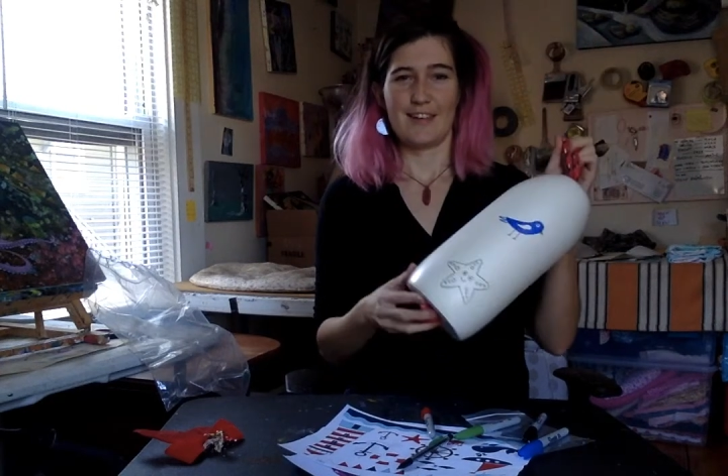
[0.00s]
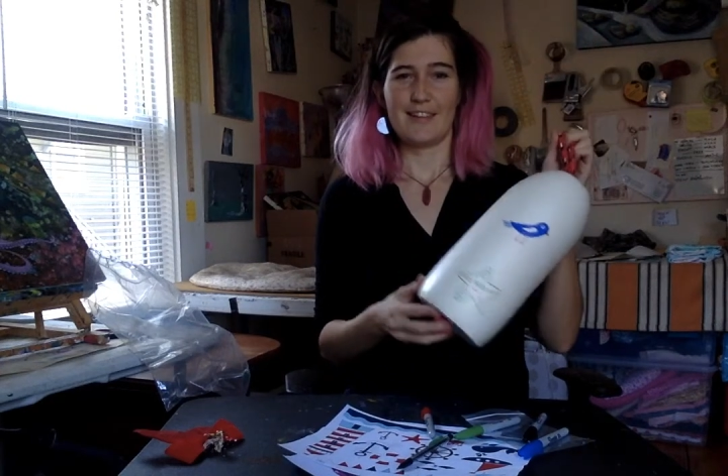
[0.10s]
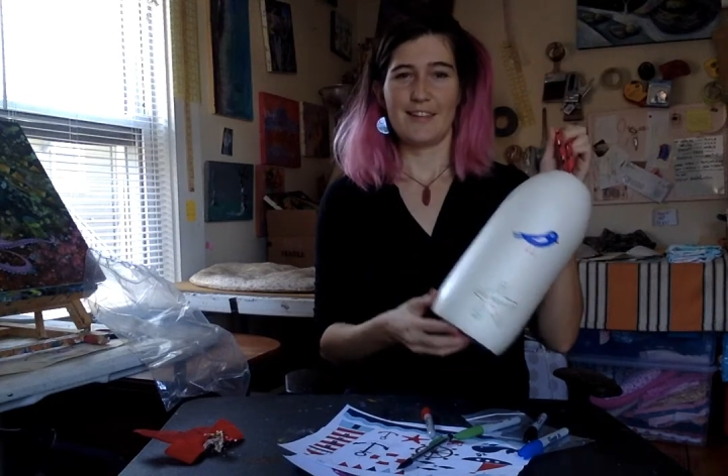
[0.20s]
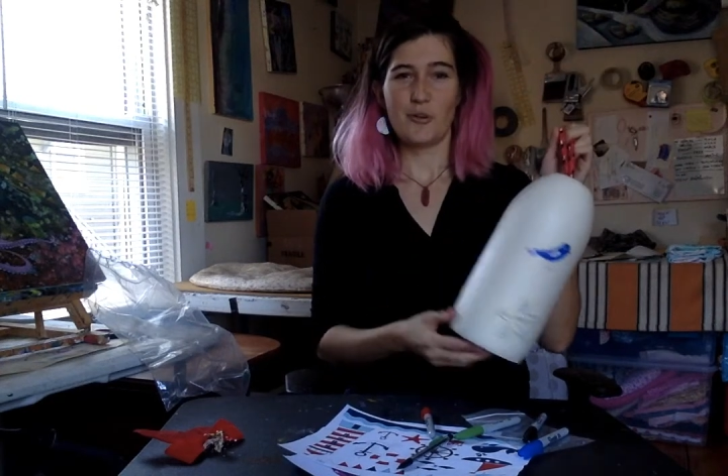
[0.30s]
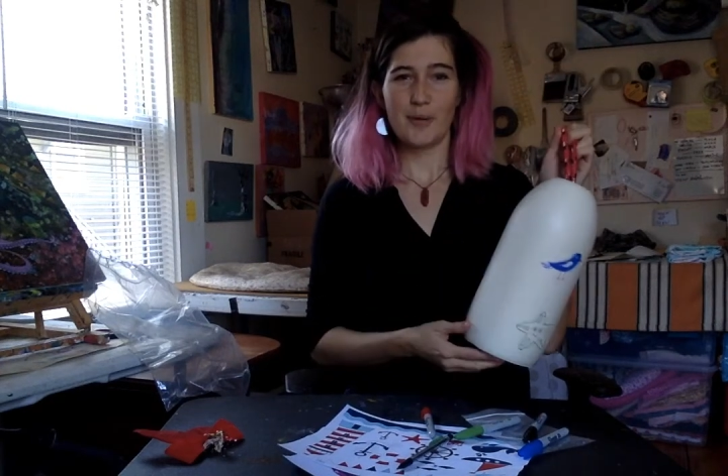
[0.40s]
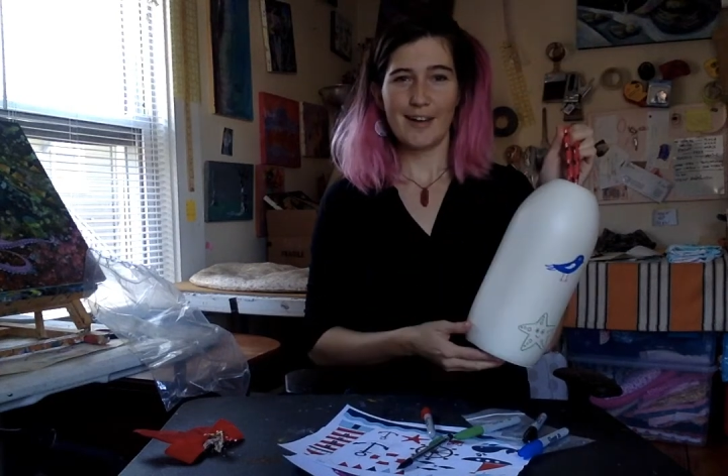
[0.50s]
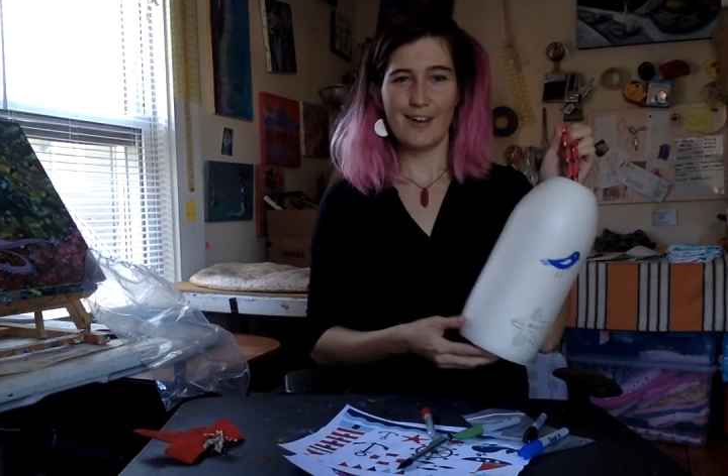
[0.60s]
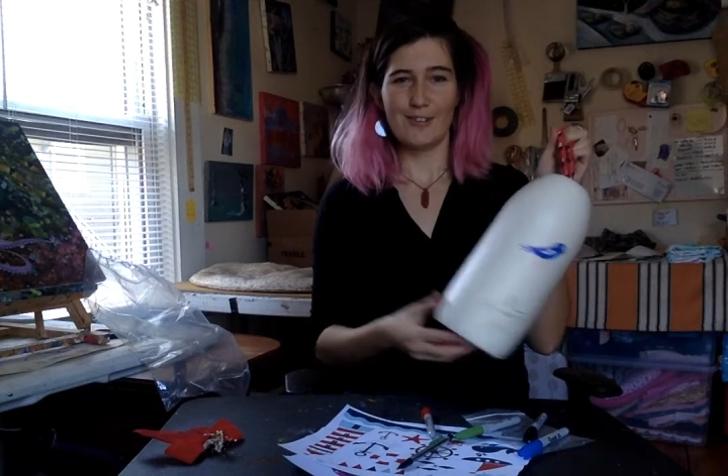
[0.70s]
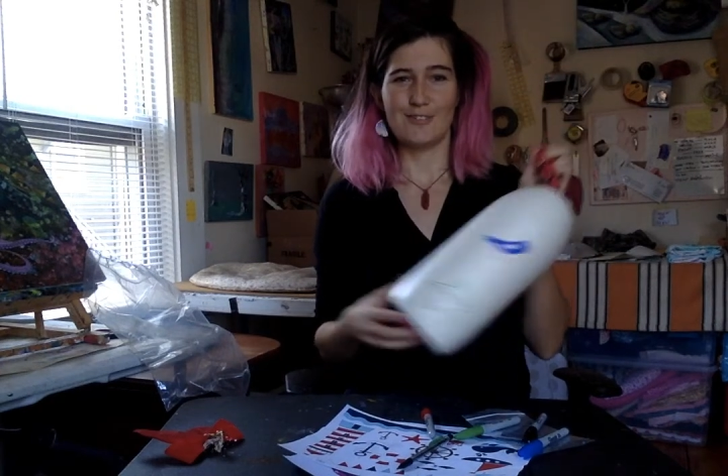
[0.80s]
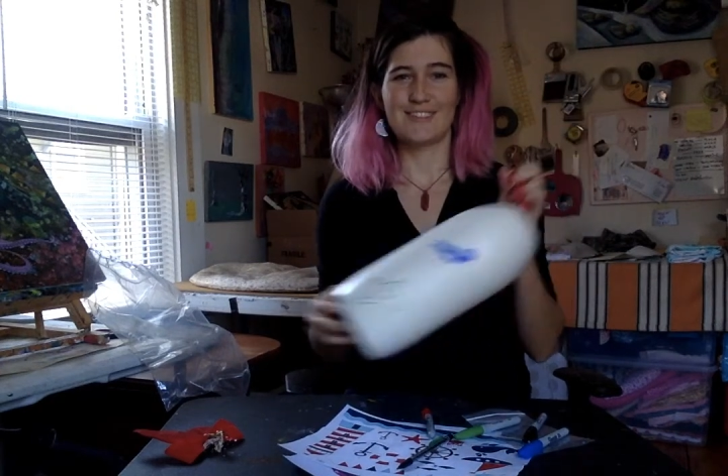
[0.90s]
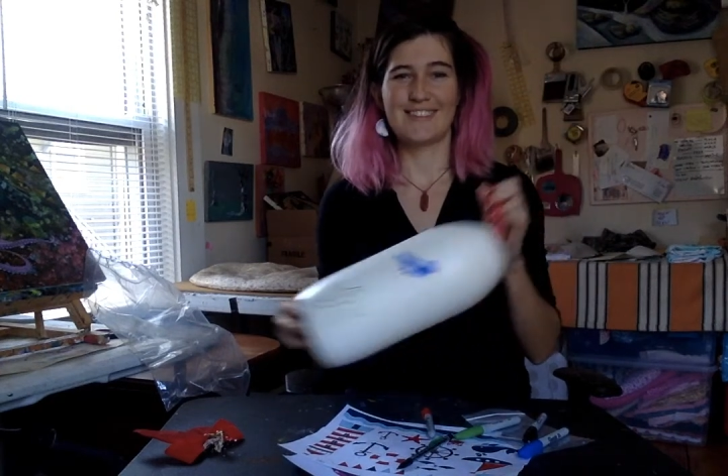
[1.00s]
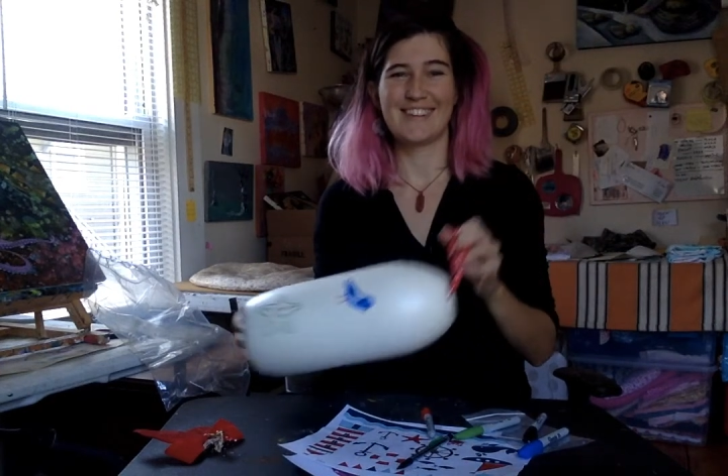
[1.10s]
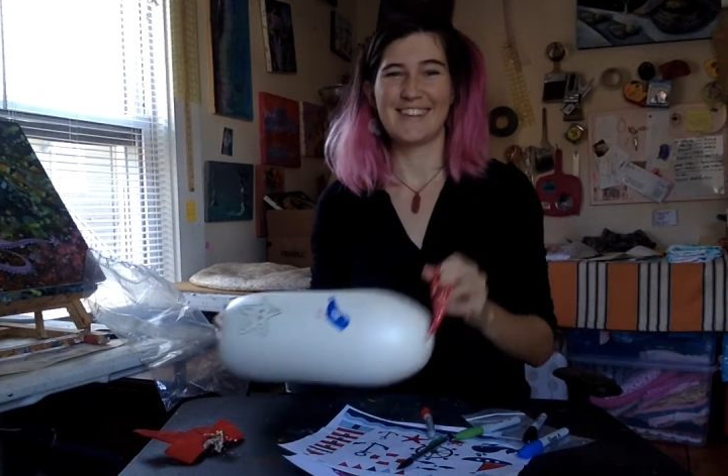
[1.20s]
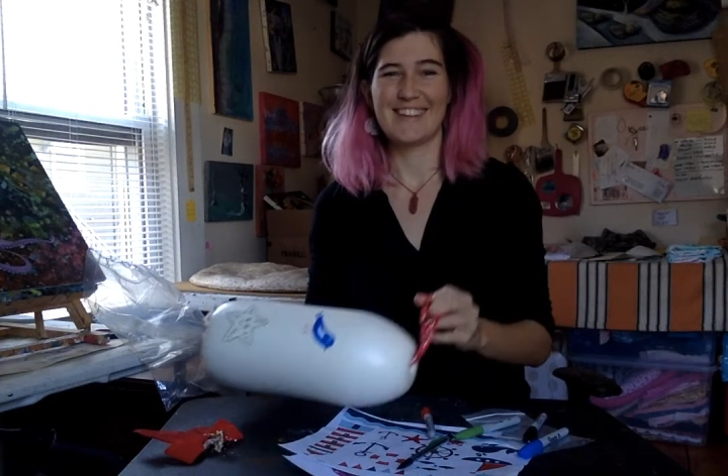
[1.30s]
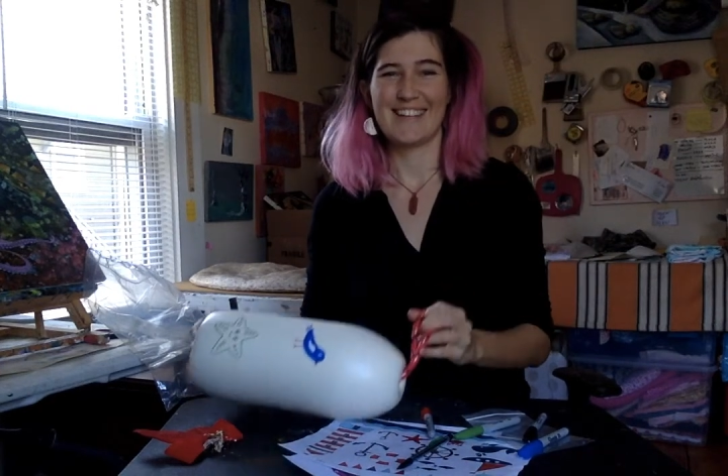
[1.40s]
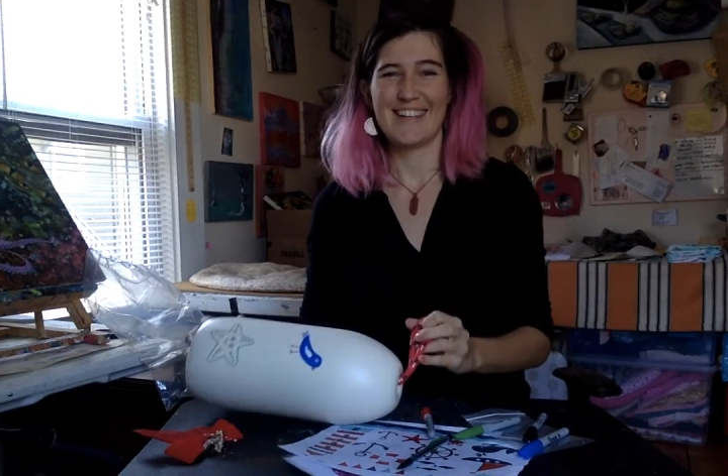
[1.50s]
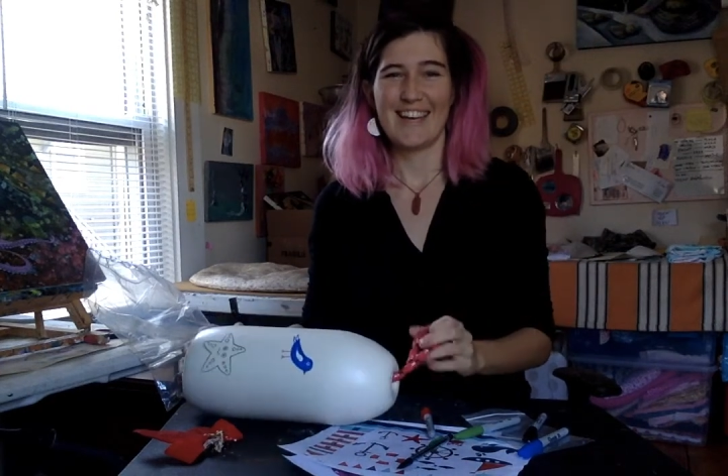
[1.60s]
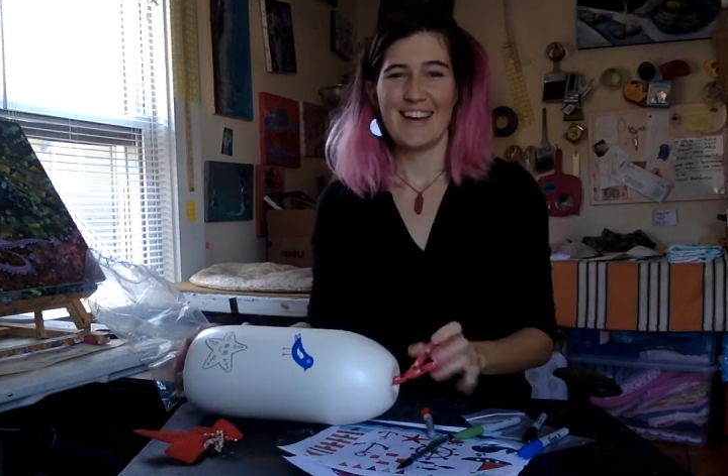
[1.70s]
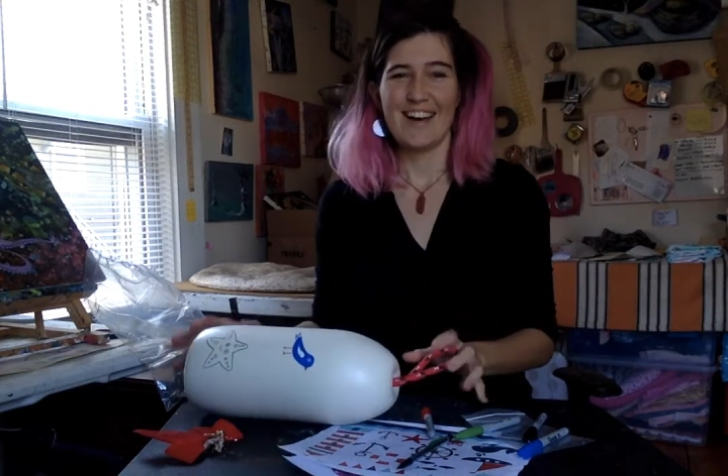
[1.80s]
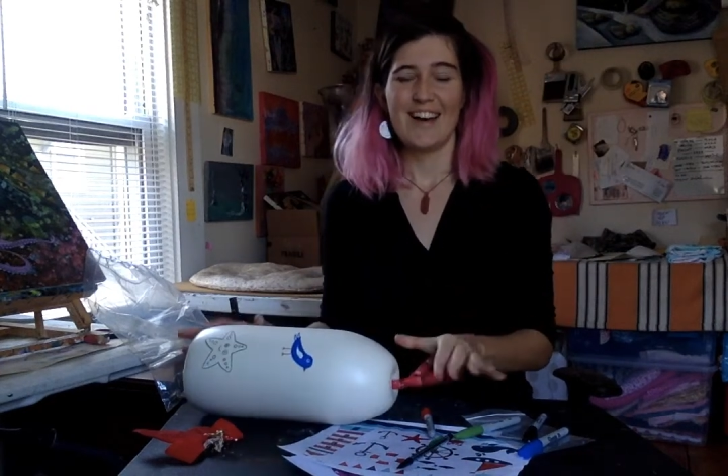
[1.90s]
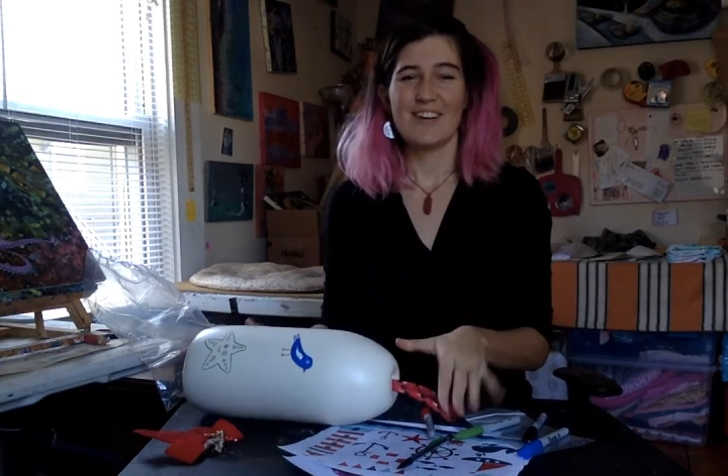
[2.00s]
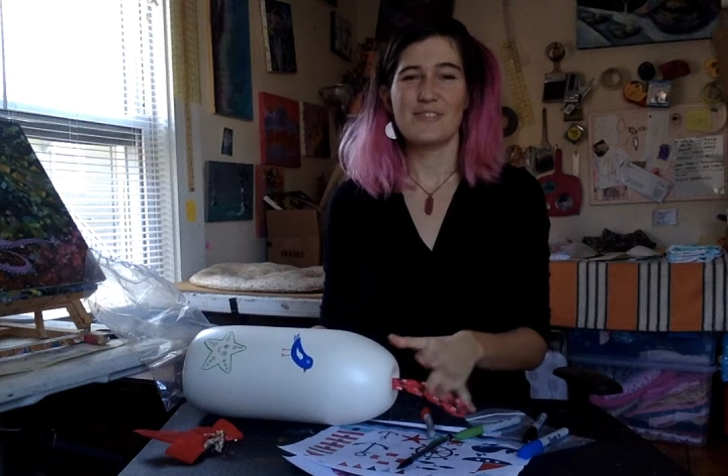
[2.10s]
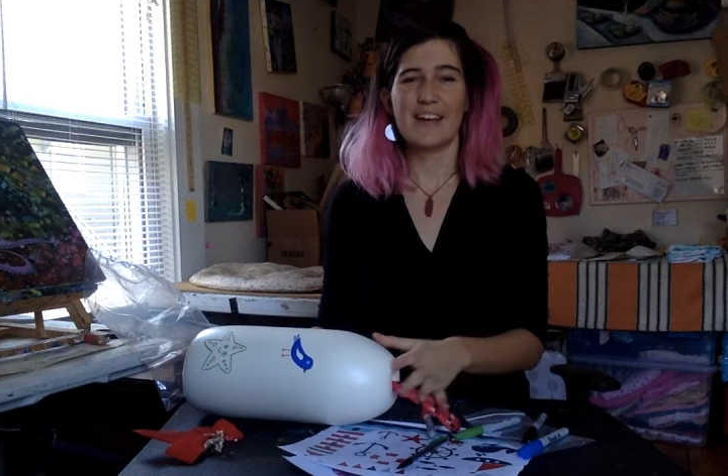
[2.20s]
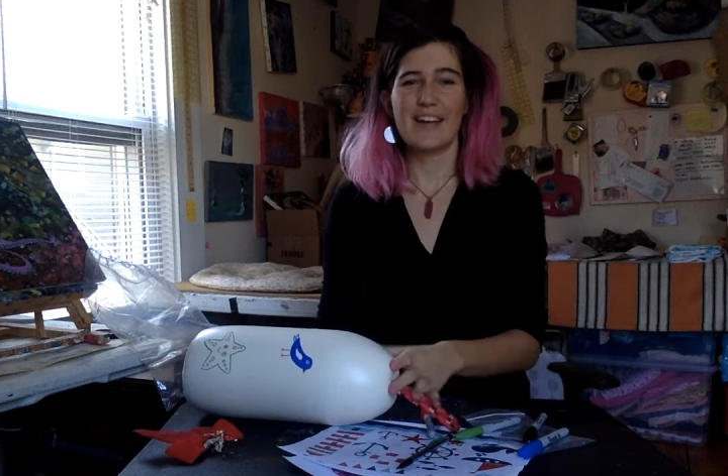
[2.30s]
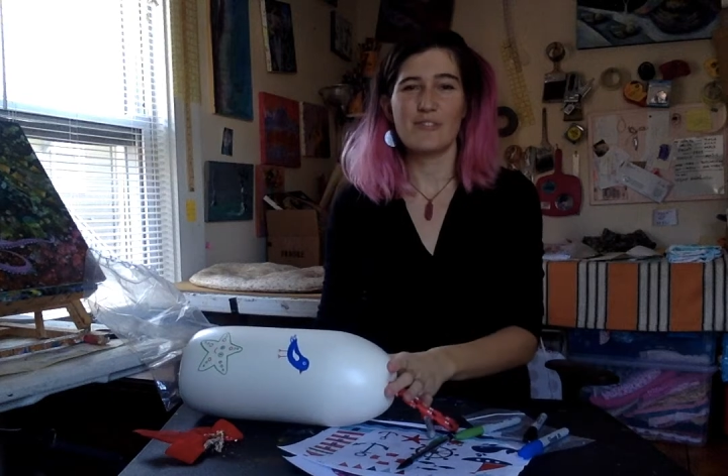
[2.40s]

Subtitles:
And there we go. All right,